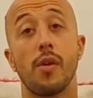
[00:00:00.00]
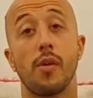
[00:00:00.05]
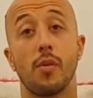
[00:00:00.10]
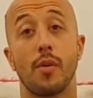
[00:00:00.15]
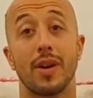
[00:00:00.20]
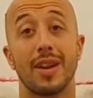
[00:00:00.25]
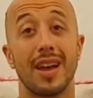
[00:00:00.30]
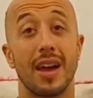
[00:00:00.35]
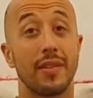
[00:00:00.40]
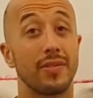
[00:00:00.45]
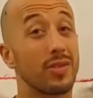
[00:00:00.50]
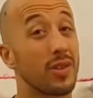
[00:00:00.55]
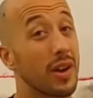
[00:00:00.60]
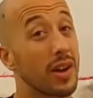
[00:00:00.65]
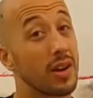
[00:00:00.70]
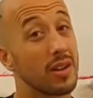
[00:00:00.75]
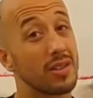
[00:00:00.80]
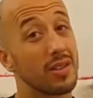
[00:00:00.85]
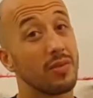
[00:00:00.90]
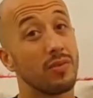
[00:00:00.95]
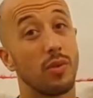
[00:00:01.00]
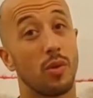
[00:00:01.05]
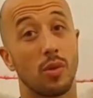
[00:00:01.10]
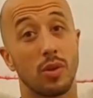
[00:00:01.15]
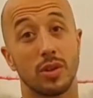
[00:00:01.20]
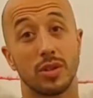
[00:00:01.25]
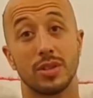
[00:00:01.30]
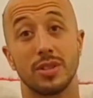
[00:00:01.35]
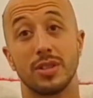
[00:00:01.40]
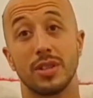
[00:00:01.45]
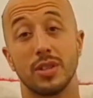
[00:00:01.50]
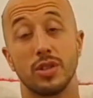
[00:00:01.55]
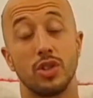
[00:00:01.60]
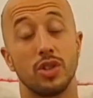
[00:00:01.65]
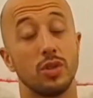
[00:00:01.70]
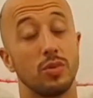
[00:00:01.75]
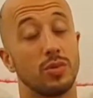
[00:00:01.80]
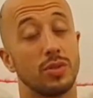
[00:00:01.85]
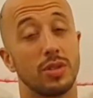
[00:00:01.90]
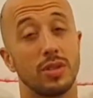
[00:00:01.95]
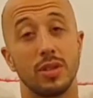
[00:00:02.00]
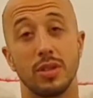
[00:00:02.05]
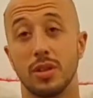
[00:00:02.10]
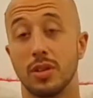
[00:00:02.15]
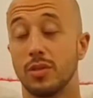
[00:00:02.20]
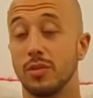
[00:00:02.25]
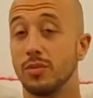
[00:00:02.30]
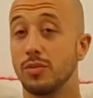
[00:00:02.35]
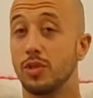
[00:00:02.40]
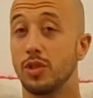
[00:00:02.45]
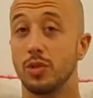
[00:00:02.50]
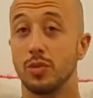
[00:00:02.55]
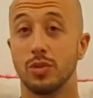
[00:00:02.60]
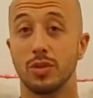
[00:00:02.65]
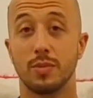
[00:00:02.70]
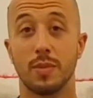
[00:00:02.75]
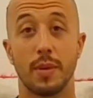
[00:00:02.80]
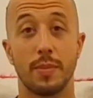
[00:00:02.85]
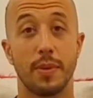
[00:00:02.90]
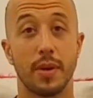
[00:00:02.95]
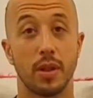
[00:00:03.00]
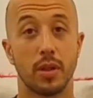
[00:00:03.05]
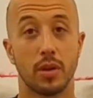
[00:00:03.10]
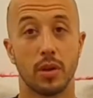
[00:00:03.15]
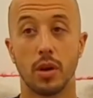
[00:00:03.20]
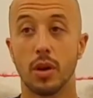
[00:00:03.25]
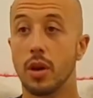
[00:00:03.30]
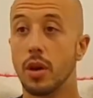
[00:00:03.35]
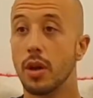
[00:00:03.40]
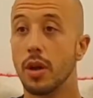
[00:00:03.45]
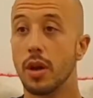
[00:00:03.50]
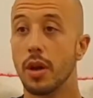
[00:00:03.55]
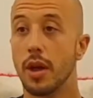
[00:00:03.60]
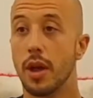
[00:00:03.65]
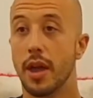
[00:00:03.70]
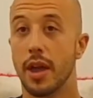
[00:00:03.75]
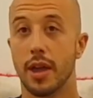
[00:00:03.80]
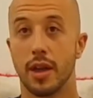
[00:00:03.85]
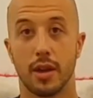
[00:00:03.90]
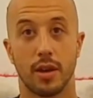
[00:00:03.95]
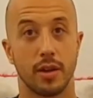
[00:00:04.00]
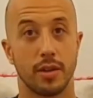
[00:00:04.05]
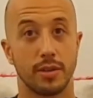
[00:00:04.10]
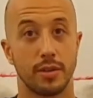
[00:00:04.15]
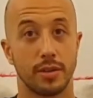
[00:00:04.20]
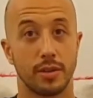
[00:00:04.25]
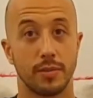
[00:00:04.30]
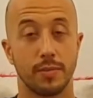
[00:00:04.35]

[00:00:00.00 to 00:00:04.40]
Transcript: I got divorced, and she was my pillar, and